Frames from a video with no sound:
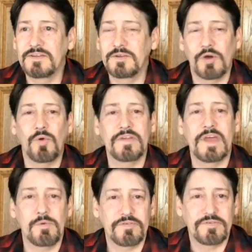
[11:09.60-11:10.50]
where
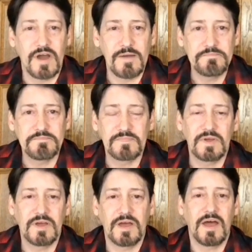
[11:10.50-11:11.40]
they were from.
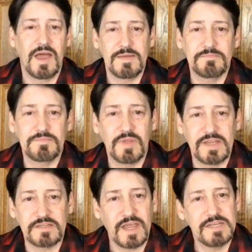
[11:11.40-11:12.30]
I'm
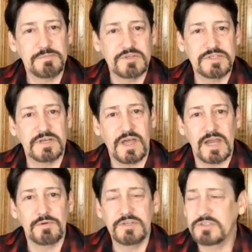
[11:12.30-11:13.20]
like 90%
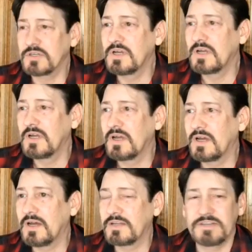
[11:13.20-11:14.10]
Irish,
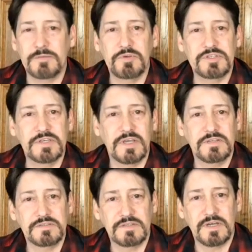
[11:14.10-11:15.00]

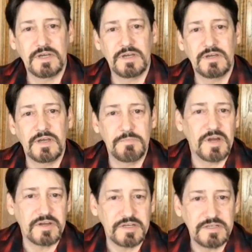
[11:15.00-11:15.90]
10%
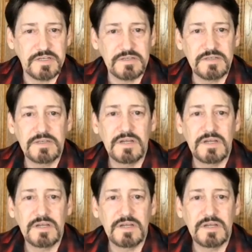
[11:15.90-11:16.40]
American Indian,